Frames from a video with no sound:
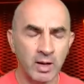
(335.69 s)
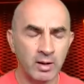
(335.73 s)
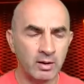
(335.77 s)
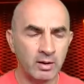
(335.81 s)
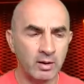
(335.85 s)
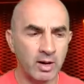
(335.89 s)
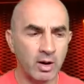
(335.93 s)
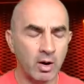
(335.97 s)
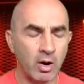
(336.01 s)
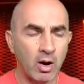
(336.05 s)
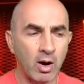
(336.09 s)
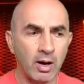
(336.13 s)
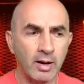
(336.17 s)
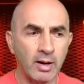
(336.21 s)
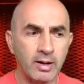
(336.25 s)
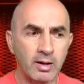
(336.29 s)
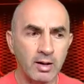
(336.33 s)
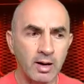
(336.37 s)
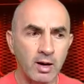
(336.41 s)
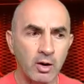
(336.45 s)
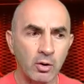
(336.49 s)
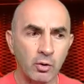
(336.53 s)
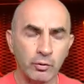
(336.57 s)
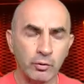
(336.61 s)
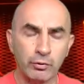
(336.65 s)
Now, I
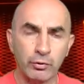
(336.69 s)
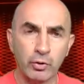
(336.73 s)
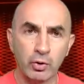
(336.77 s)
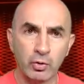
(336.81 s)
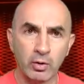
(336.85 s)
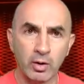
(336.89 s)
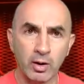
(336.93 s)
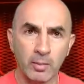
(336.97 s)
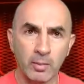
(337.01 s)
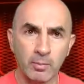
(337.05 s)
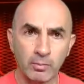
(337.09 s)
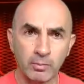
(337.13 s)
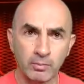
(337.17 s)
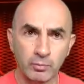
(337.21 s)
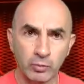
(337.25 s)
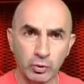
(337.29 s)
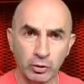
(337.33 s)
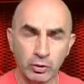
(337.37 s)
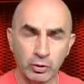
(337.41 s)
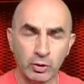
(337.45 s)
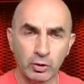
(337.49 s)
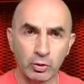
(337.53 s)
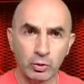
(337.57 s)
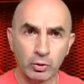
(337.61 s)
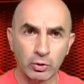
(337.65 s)
know if you come to
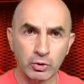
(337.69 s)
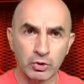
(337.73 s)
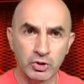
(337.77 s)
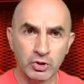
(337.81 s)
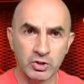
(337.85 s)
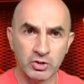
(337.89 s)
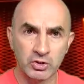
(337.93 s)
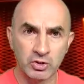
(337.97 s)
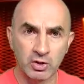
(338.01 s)
the Lord Jesus